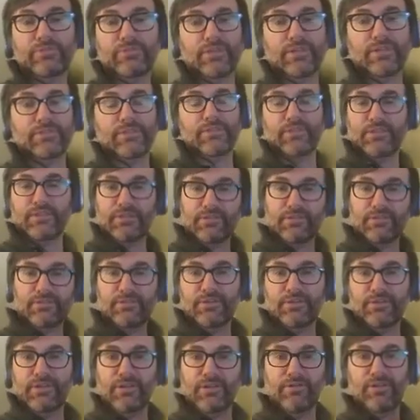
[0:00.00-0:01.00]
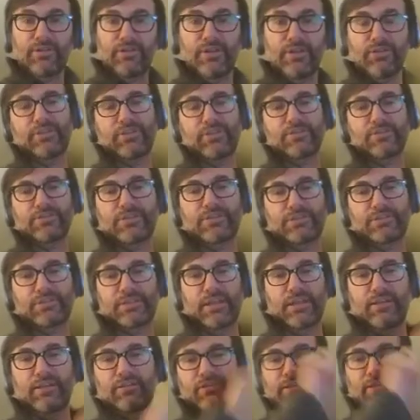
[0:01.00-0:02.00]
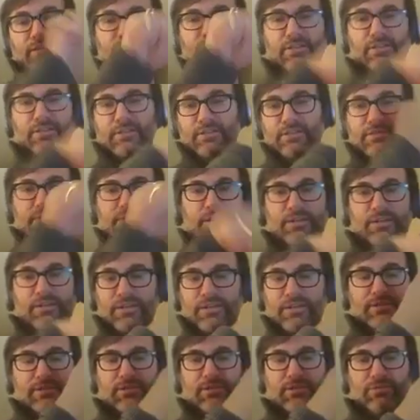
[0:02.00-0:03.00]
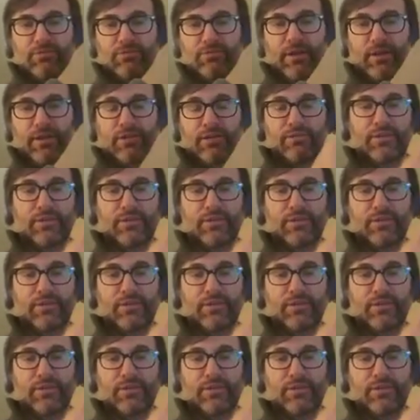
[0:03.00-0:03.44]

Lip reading: that the earth is the center and that the sun doesn't go around.